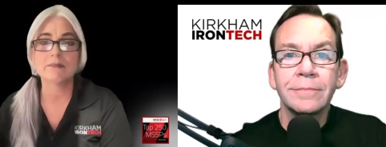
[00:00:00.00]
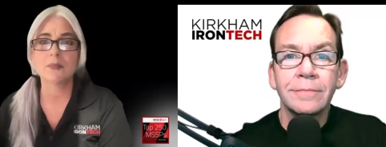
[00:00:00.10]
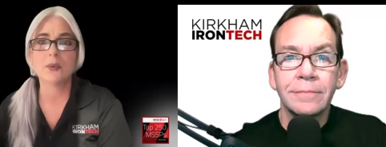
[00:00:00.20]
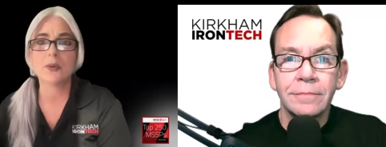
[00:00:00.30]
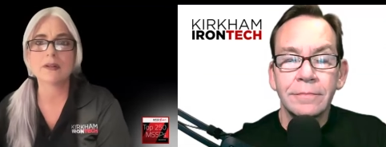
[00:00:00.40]

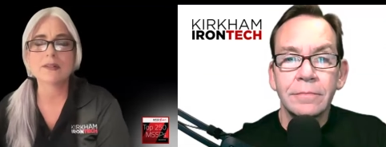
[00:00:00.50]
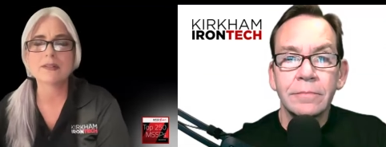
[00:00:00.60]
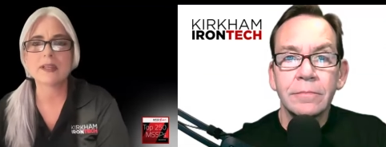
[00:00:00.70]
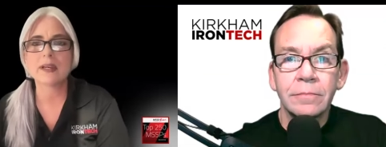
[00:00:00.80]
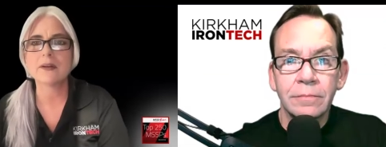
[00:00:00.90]
Speaker 1: more.
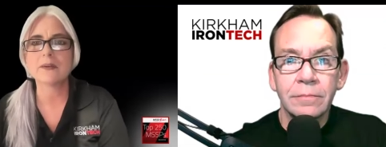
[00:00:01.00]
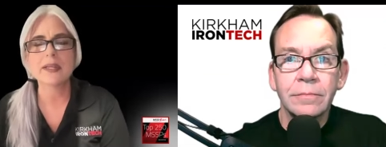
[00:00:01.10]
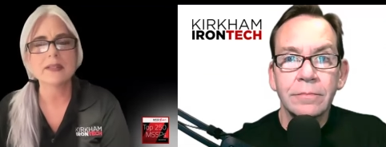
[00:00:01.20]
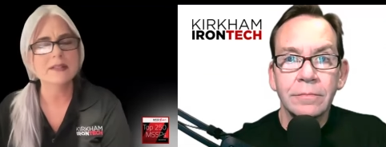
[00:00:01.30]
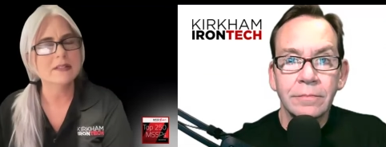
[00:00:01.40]
So
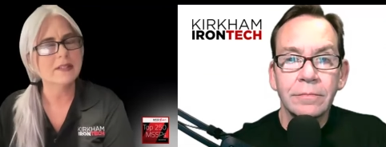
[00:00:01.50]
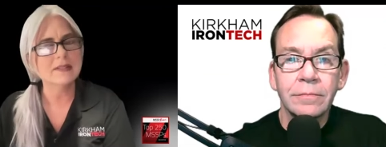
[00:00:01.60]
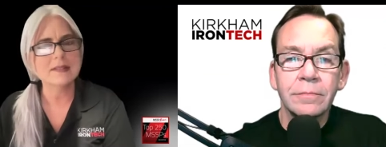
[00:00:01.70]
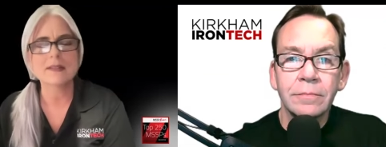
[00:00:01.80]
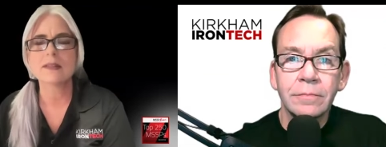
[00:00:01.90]
it's
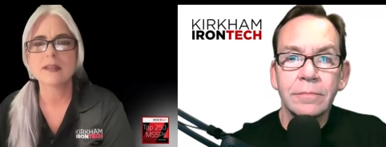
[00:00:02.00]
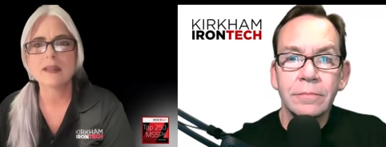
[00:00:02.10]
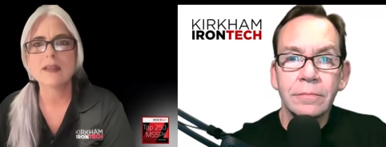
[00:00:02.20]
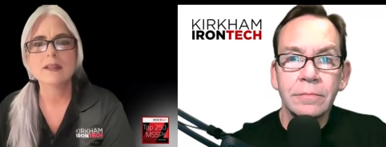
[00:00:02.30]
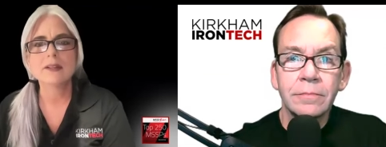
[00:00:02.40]
just
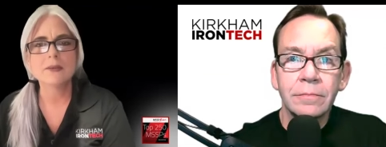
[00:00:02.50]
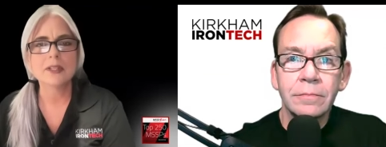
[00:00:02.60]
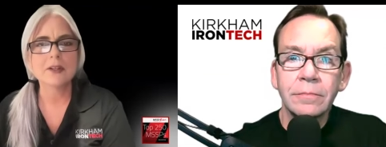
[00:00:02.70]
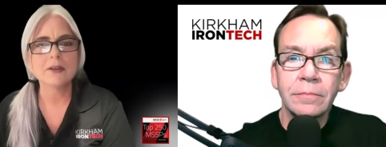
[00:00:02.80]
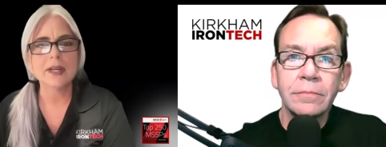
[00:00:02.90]
it's
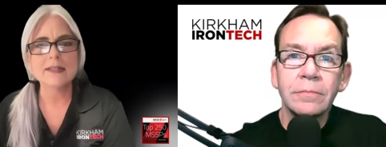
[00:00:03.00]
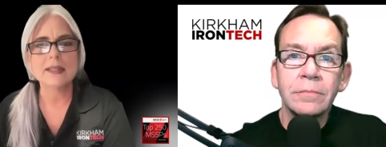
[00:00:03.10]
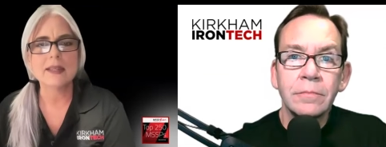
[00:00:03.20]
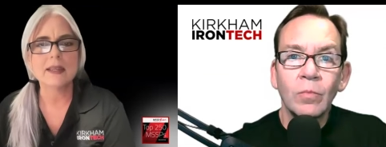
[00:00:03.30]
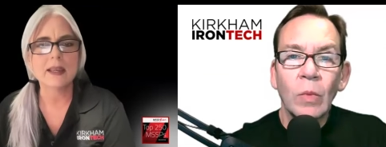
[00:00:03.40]
really
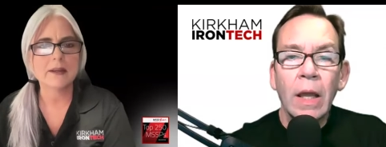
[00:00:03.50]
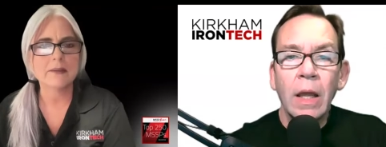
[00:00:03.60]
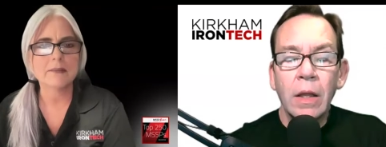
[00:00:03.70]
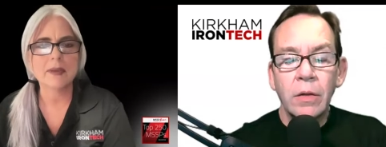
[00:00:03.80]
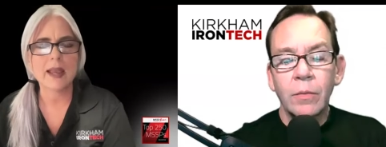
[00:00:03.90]
crazy
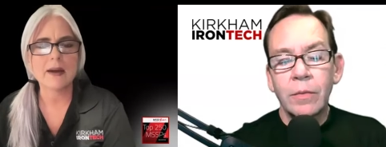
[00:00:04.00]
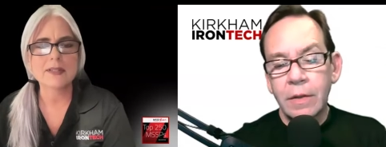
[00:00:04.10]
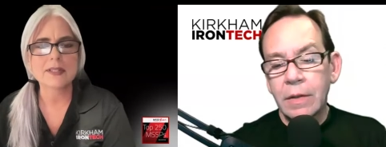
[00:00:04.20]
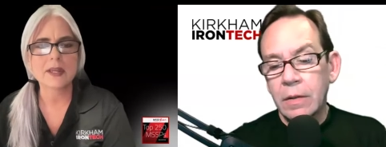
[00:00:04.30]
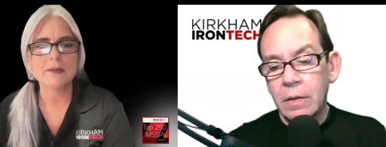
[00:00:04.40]
um, how
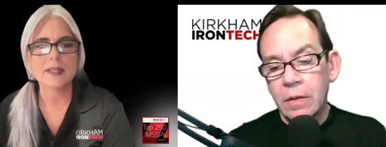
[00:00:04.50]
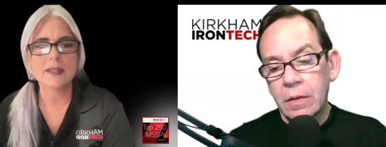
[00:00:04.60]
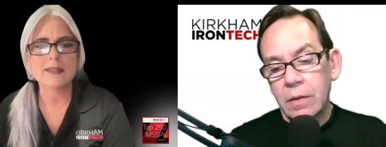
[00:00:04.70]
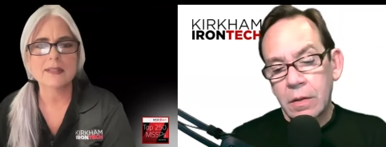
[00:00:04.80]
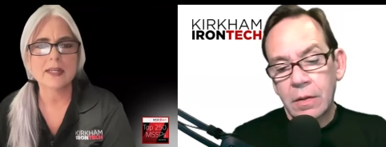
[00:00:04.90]
it's going
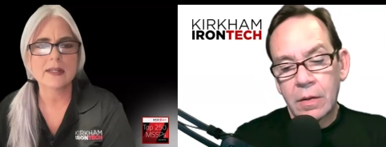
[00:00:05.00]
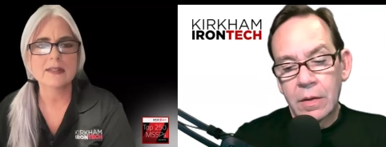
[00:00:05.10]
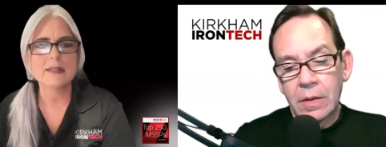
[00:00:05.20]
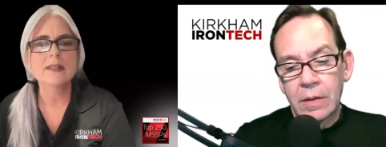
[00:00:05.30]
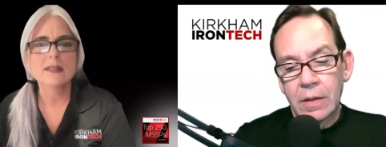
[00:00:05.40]
these
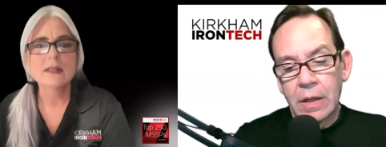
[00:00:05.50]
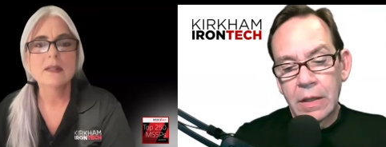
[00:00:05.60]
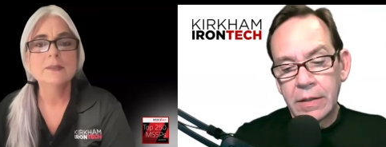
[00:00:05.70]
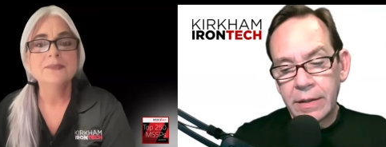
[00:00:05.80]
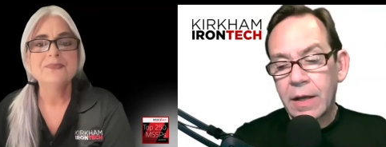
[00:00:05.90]
days.
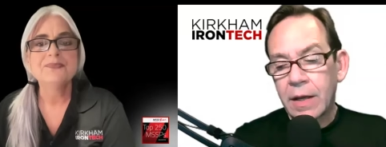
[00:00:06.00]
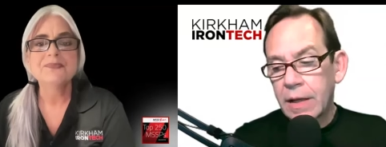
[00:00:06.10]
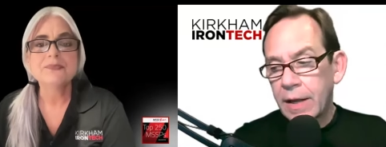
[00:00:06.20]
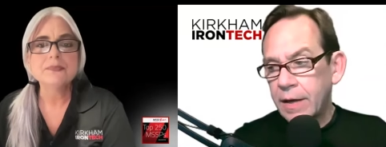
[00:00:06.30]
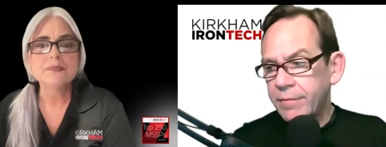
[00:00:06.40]
Speaker 2: Yeah.
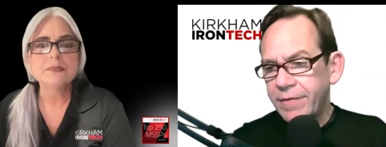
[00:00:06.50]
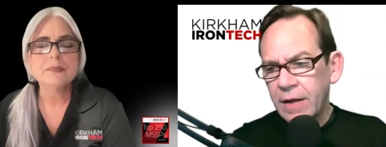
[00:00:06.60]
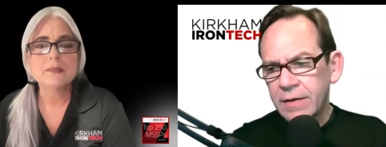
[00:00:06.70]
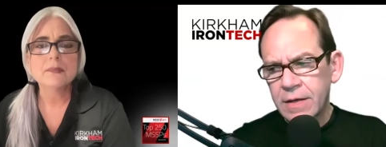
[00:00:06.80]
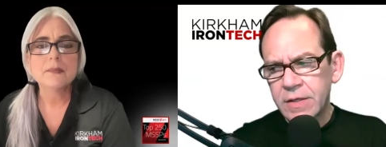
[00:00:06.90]
And in
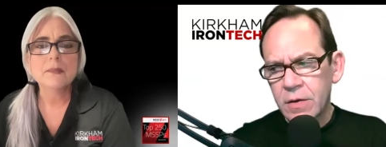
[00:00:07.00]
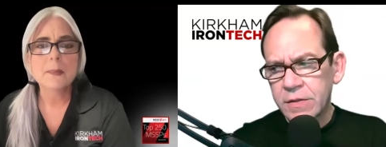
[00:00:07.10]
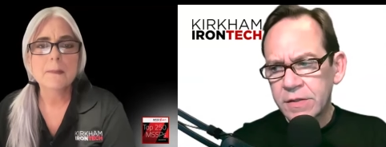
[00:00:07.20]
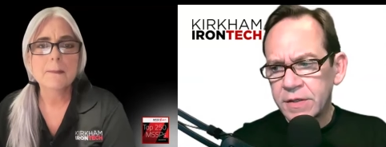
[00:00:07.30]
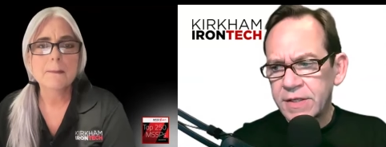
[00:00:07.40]
fact, I saw a
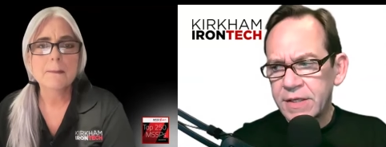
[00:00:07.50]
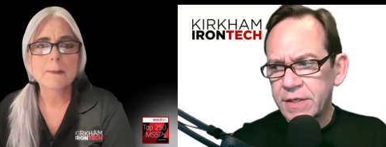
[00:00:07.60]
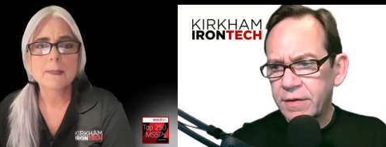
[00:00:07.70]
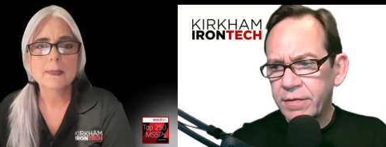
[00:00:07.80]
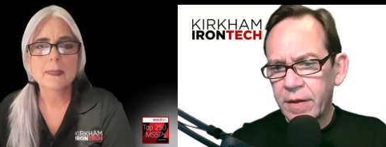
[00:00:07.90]

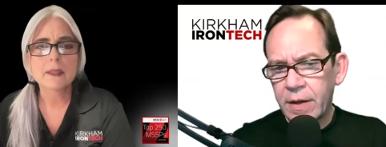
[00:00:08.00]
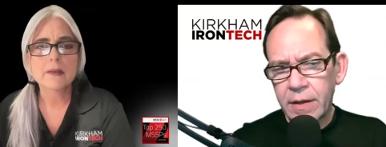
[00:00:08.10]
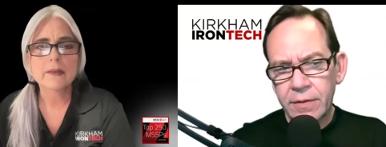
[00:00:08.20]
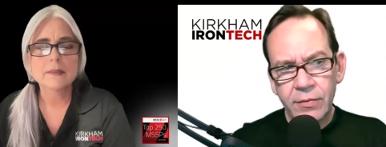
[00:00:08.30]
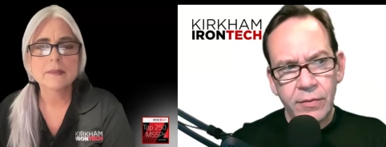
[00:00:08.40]
statistic
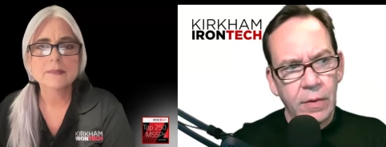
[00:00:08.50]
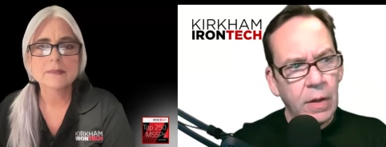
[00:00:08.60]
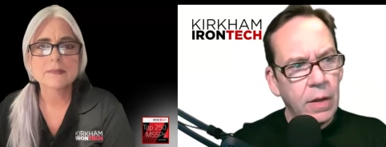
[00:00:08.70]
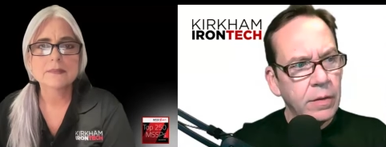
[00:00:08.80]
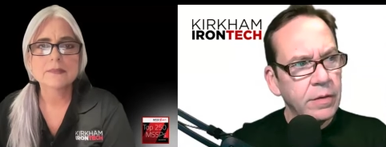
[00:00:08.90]
that
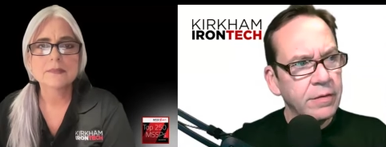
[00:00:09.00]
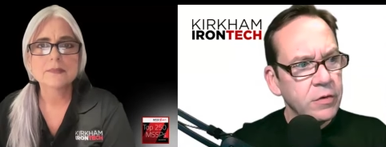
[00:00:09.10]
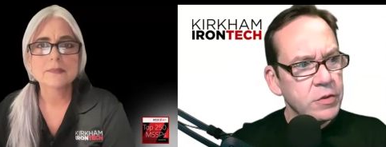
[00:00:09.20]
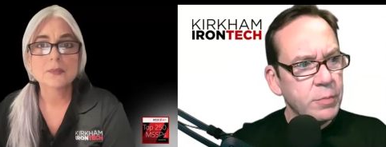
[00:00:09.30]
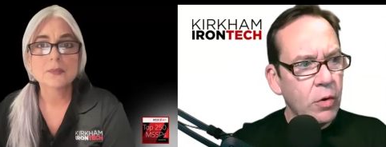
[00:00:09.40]
uh, in the
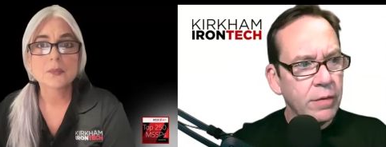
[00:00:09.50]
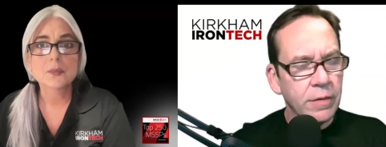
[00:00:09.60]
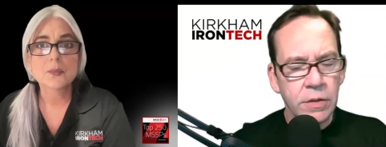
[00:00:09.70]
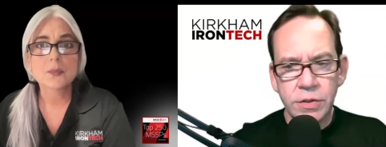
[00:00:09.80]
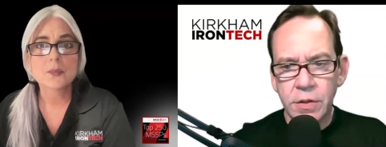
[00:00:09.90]
first part of
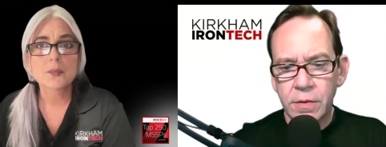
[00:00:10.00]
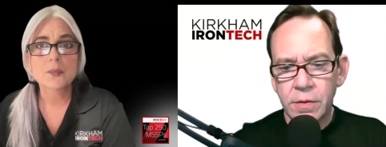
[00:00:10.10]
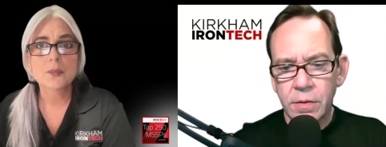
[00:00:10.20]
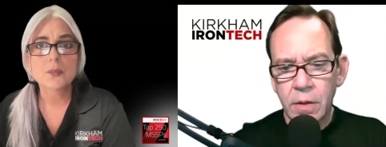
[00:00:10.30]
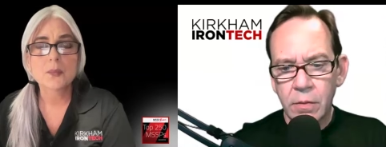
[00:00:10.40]
this
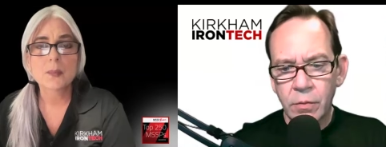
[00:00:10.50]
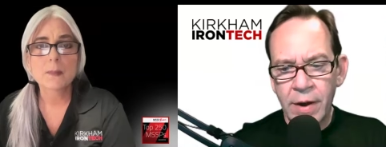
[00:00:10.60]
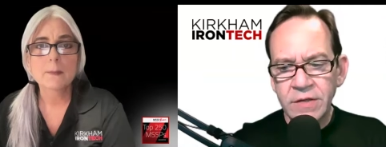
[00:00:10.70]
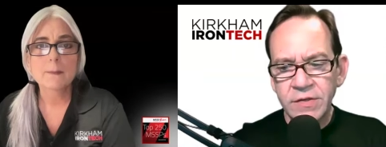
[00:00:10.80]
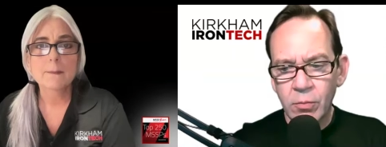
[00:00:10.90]
year,
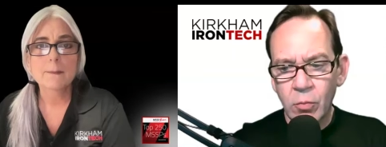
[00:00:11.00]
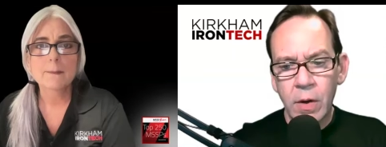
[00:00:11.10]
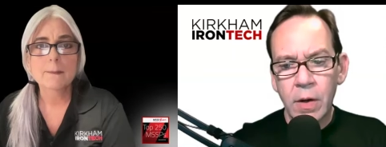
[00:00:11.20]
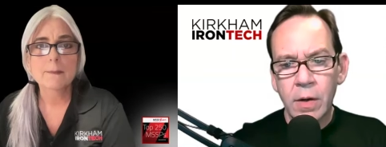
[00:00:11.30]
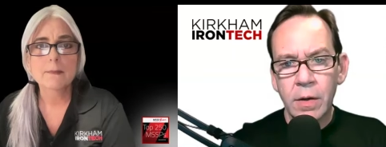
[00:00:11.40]
ransomware